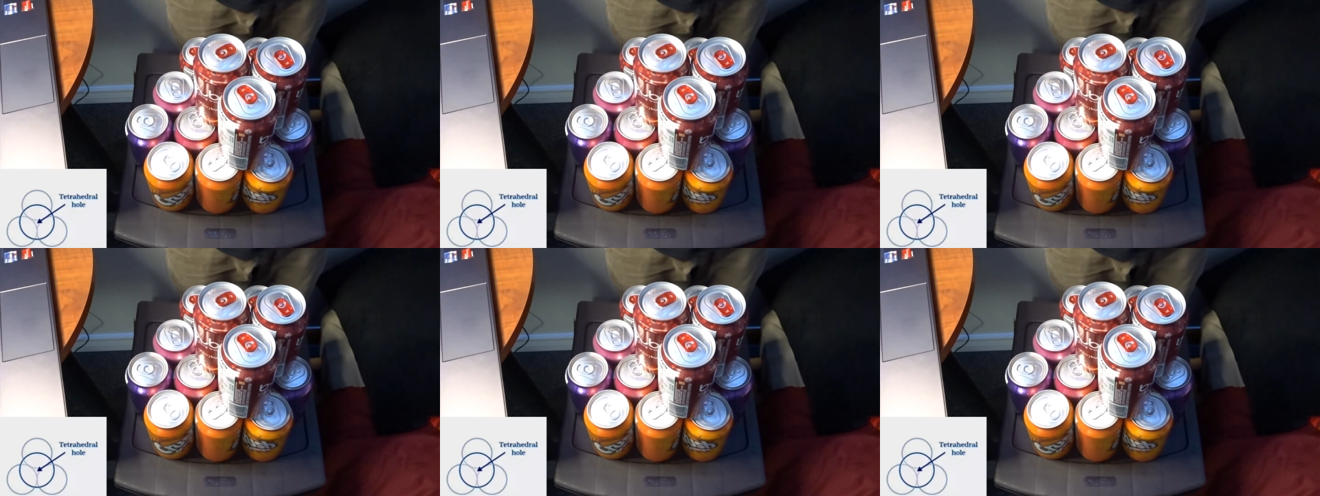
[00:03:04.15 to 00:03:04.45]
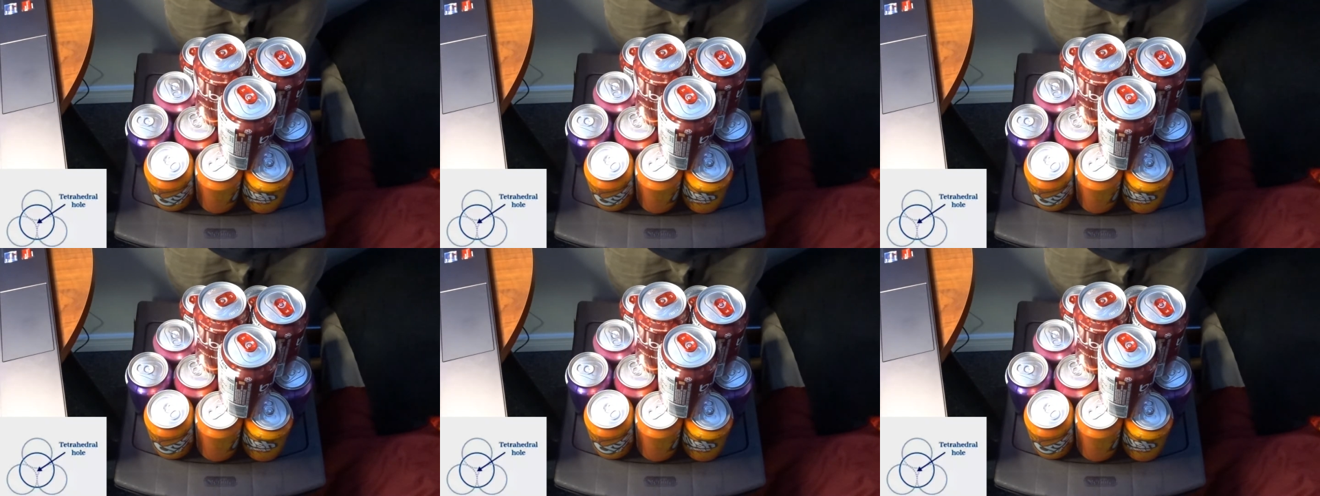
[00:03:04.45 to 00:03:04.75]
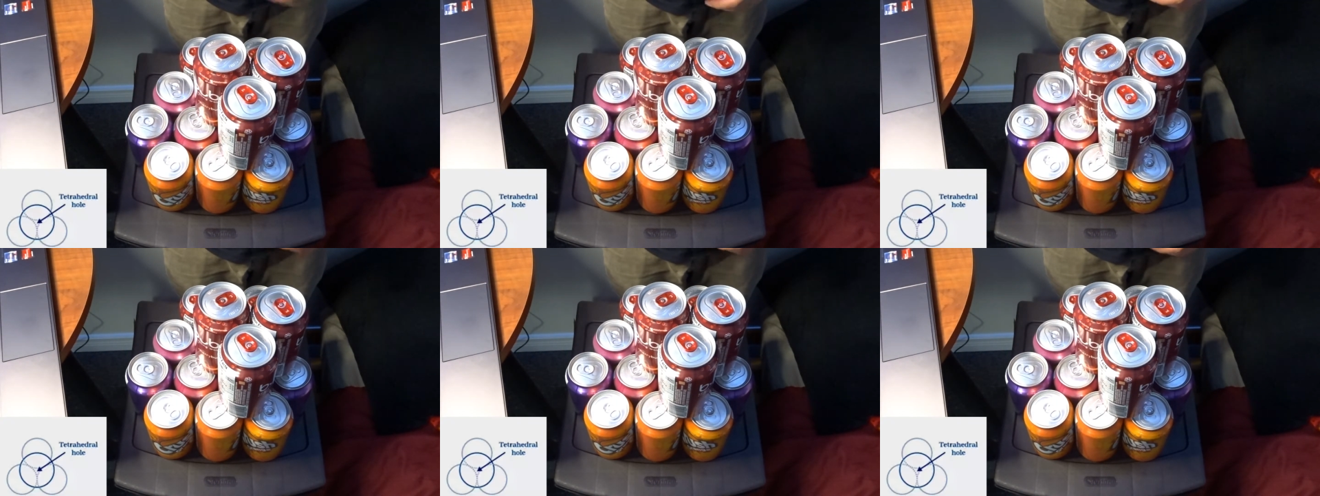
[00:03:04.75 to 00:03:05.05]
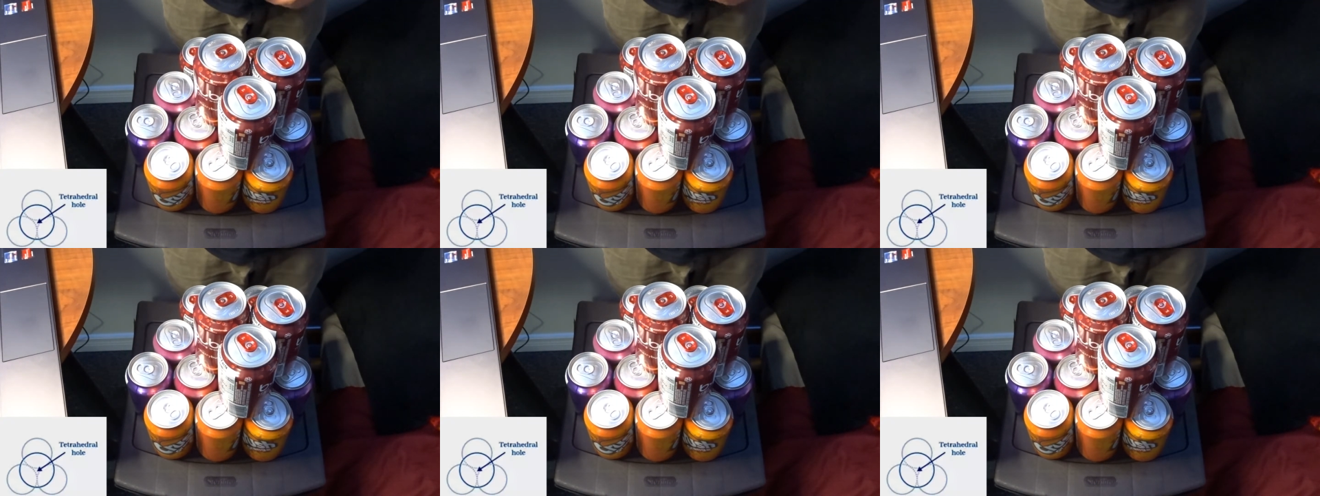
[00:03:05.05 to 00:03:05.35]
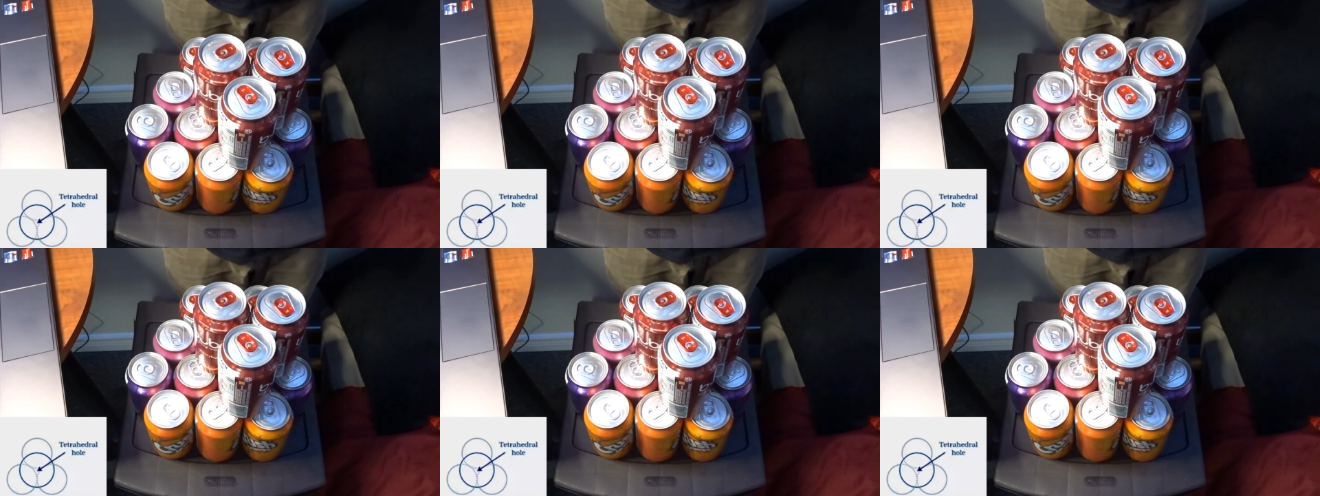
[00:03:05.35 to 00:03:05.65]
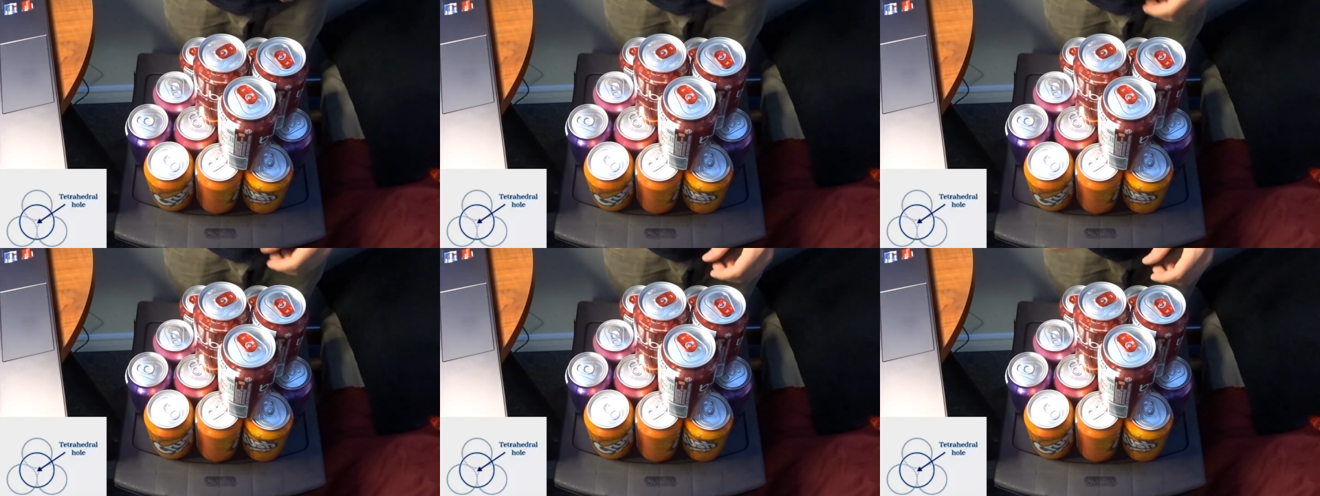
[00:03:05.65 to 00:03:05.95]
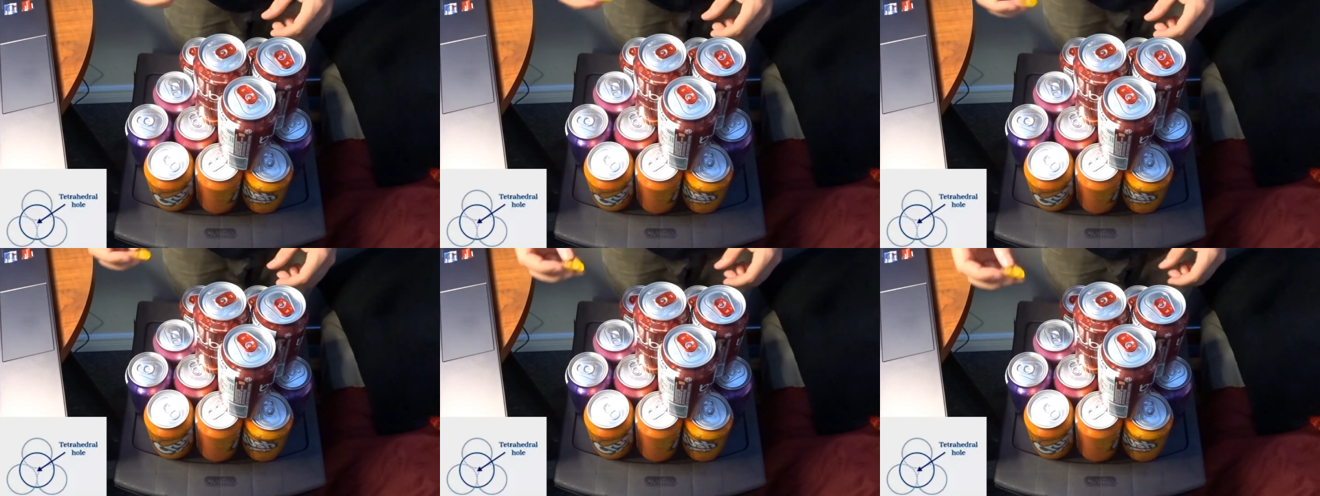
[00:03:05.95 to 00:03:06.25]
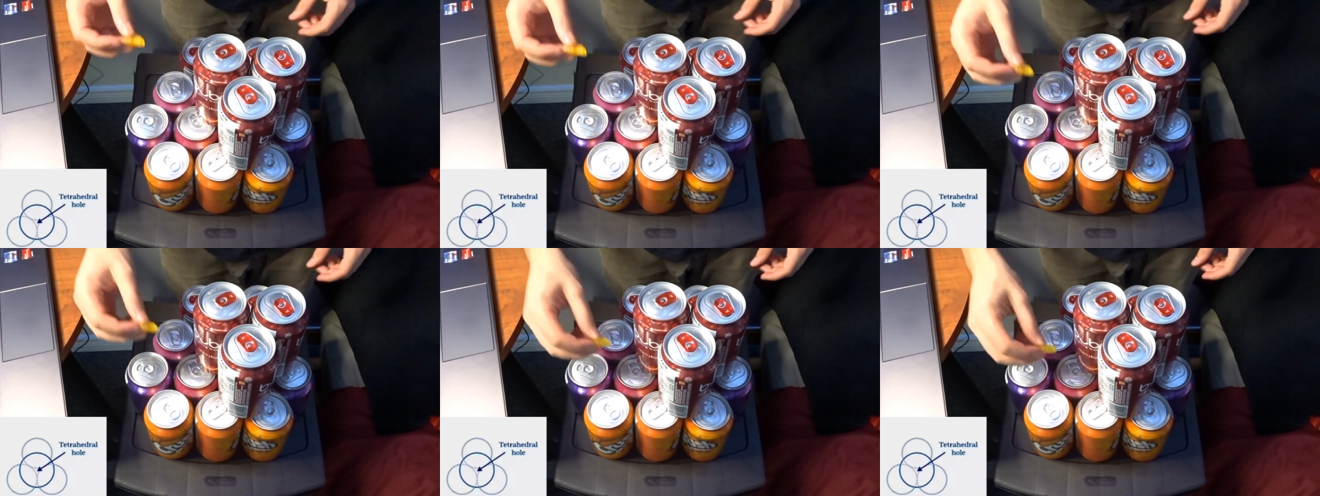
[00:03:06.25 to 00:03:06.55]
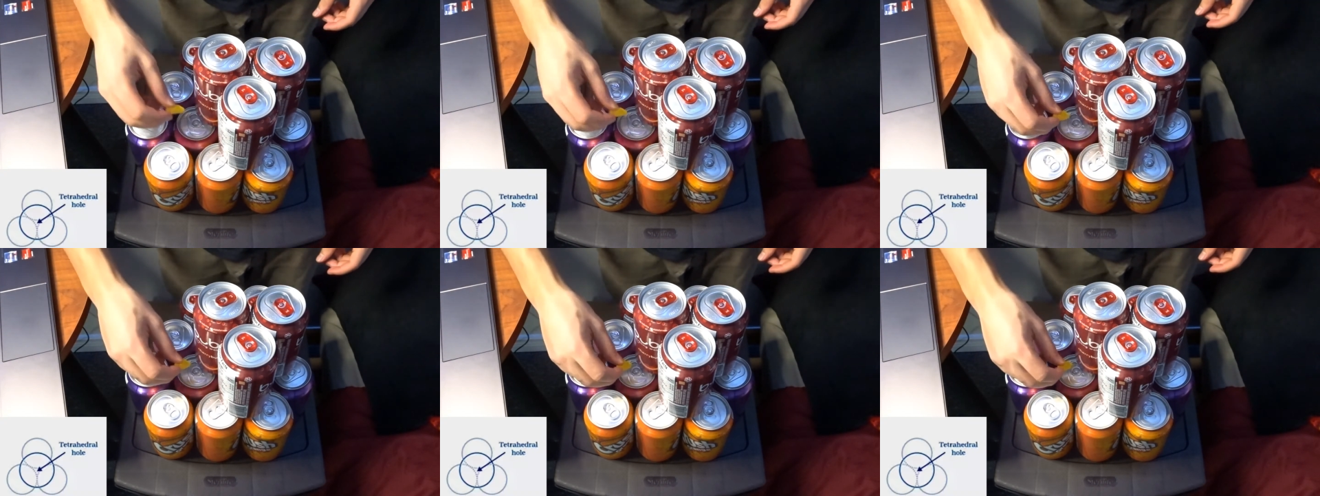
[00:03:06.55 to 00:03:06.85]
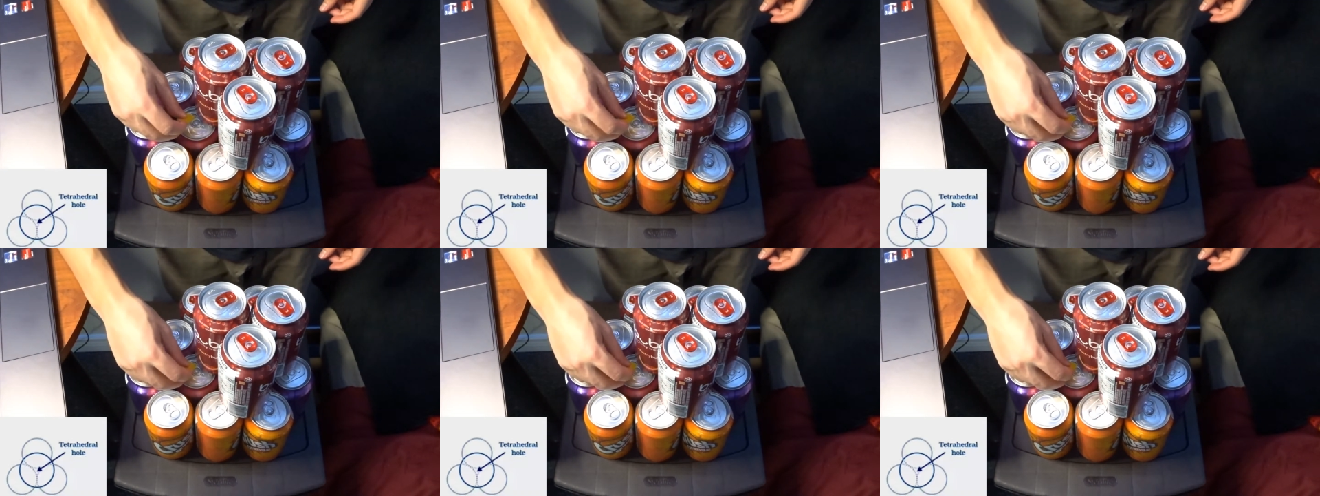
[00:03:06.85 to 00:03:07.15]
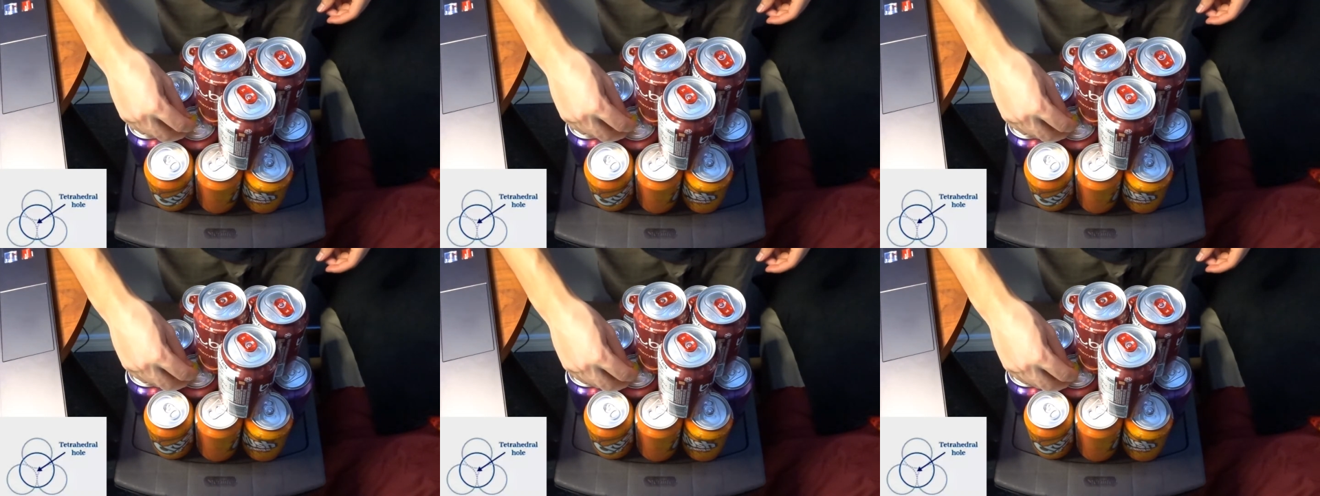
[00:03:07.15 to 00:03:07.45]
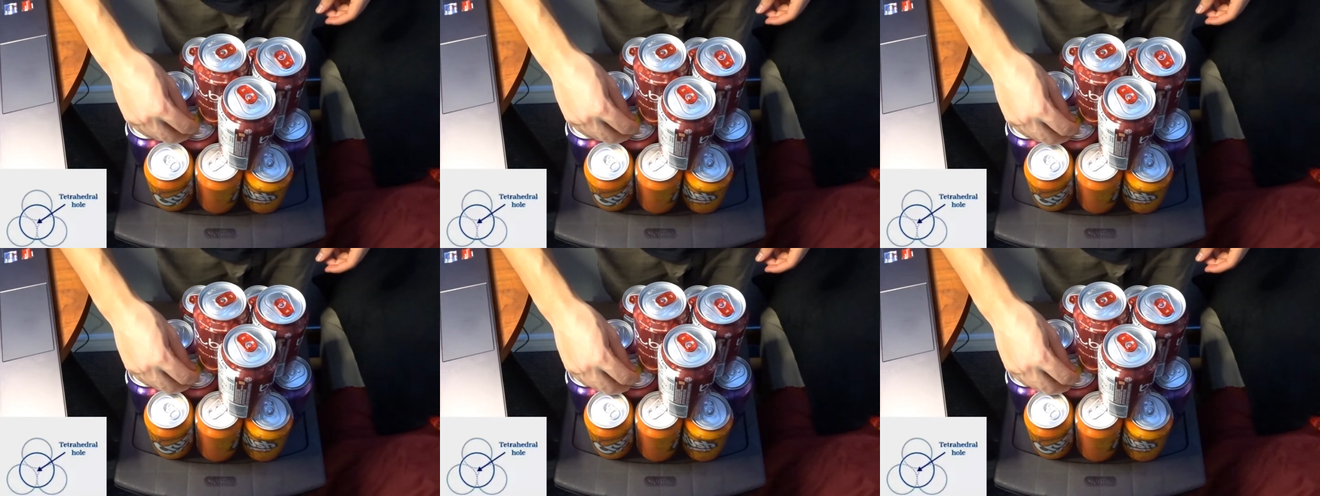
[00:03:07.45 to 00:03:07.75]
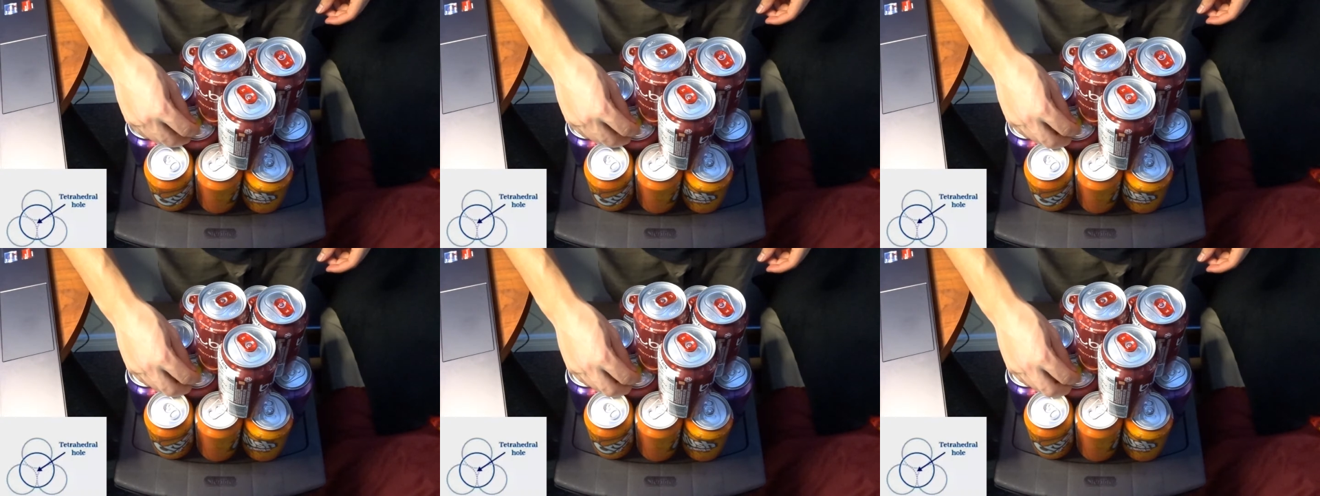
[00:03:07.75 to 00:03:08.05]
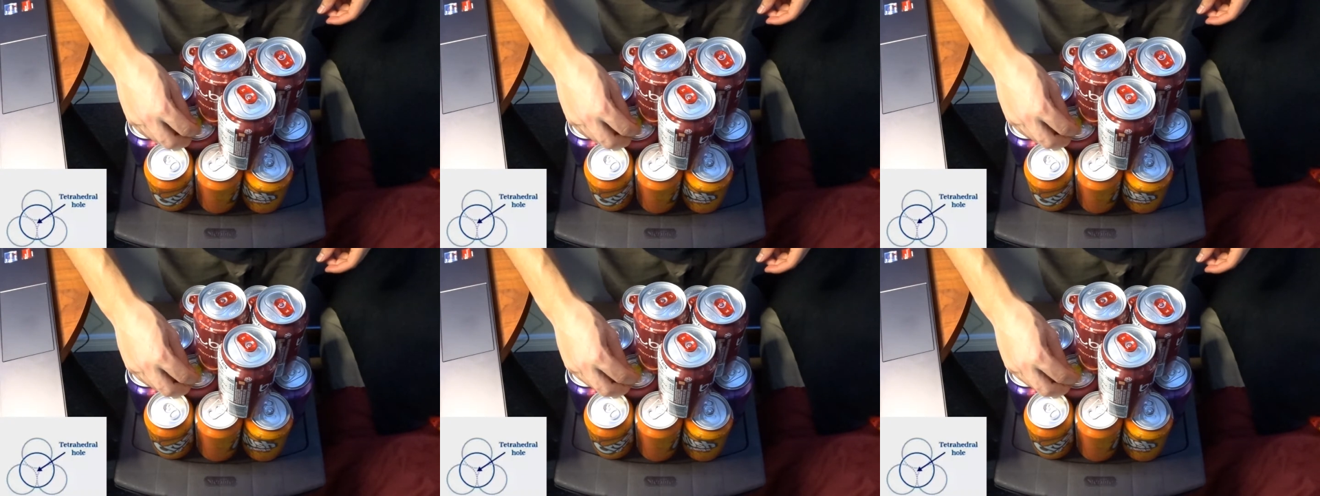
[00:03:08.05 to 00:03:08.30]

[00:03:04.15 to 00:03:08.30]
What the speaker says: (no speaker visible)